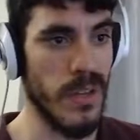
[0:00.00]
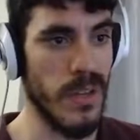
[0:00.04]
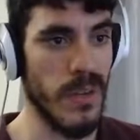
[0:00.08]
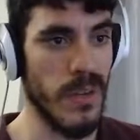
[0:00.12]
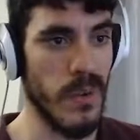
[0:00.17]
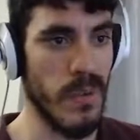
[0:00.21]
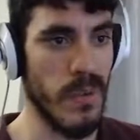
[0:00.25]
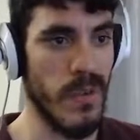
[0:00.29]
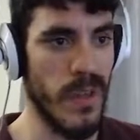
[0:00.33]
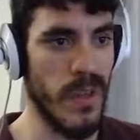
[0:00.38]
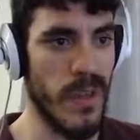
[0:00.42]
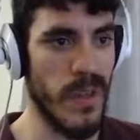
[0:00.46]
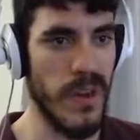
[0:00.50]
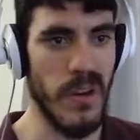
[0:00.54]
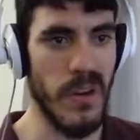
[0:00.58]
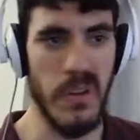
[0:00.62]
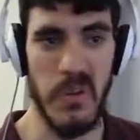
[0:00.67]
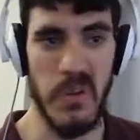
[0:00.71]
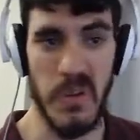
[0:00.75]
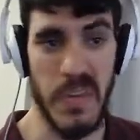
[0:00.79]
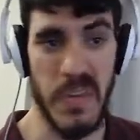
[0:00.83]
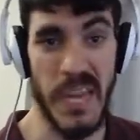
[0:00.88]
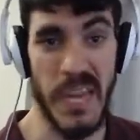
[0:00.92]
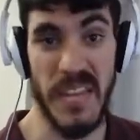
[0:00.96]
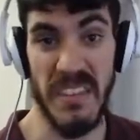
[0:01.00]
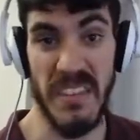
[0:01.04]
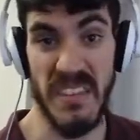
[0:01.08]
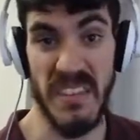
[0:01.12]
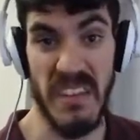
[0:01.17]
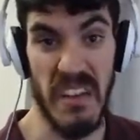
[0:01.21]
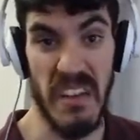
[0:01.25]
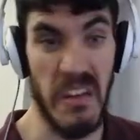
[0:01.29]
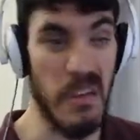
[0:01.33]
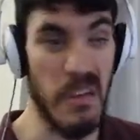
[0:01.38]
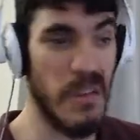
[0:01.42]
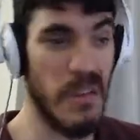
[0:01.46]
over there, you can't
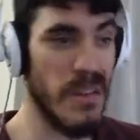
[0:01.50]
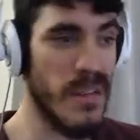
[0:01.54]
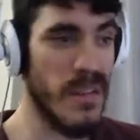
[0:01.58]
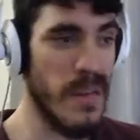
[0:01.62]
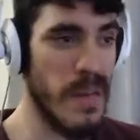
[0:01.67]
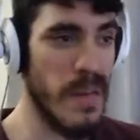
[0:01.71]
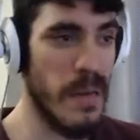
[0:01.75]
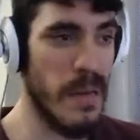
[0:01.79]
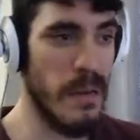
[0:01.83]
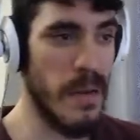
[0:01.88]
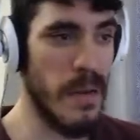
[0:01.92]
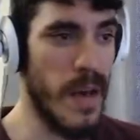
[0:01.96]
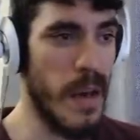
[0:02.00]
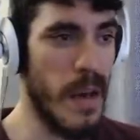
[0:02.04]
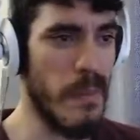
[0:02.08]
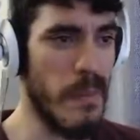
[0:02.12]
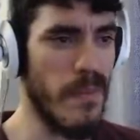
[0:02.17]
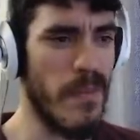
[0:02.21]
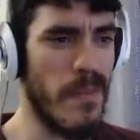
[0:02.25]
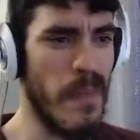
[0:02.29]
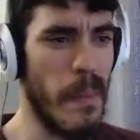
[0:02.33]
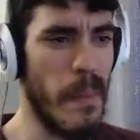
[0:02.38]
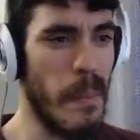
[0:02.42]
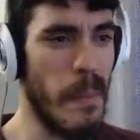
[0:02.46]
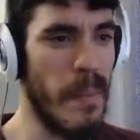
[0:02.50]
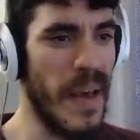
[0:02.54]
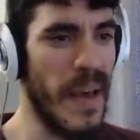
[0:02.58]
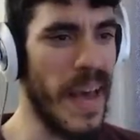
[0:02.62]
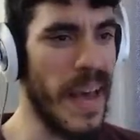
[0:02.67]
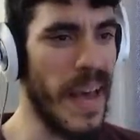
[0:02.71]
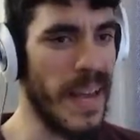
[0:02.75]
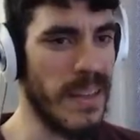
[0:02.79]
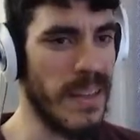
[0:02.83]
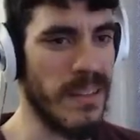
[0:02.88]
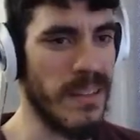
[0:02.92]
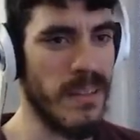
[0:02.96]
tell. How about from the
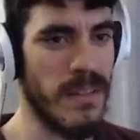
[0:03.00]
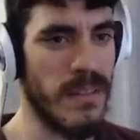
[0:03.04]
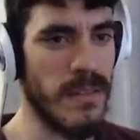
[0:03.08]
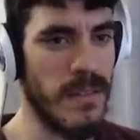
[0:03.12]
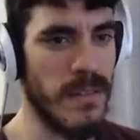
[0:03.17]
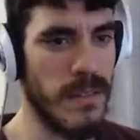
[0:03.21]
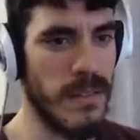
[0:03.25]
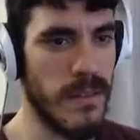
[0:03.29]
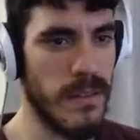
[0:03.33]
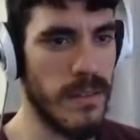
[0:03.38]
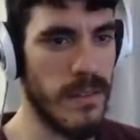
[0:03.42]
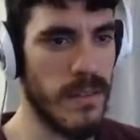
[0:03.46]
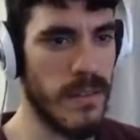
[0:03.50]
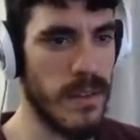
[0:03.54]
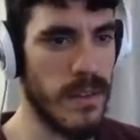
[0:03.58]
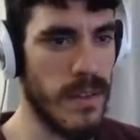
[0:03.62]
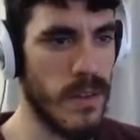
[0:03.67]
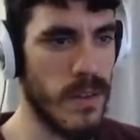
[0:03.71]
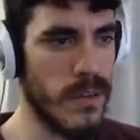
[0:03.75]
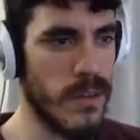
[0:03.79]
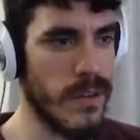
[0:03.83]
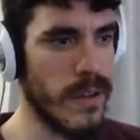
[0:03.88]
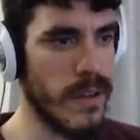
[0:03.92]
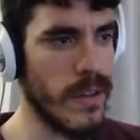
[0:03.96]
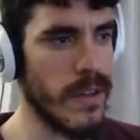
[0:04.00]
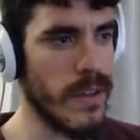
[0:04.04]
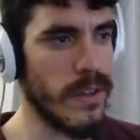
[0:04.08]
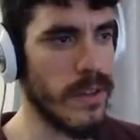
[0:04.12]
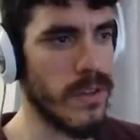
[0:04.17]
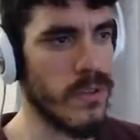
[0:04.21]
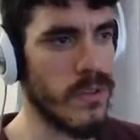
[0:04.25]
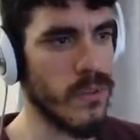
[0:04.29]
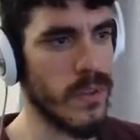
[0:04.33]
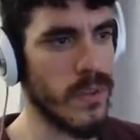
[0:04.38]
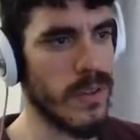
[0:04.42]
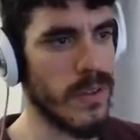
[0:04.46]
back? Can you tell it
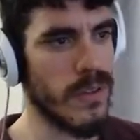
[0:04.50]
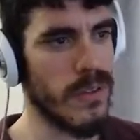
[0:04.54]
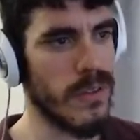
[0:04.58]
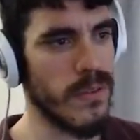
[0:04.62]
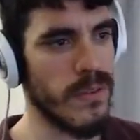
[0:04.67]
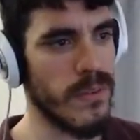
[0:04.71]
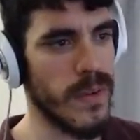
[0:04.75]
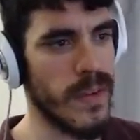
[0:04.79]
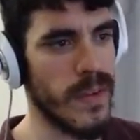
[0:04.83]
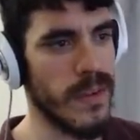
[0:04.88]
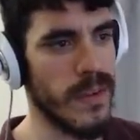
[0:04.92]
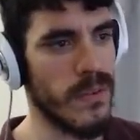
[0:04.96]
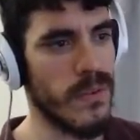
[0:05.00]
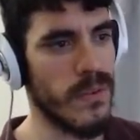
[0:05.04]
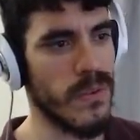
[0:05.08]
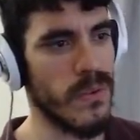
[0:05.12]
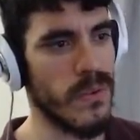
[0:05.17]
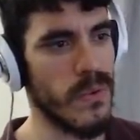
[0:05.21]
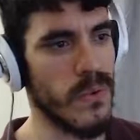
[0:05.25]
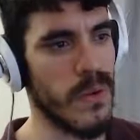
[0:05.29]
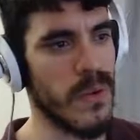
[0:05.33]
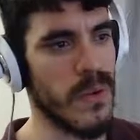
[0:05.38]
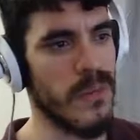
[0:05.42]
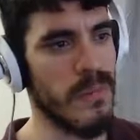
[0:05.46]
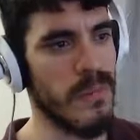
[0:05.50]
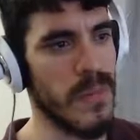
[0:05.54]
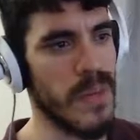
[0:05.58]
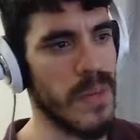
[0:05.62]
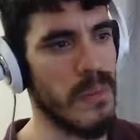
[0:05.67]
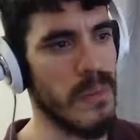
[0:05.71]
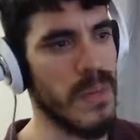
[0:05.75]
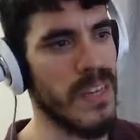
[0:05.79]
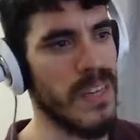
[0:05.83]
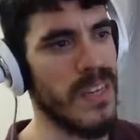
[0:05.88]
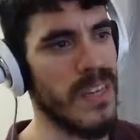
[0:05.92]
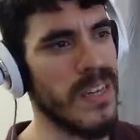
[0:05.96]
twisted around, sort of,
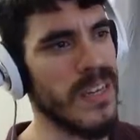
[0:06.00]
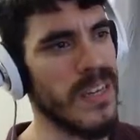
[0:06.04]
maybe?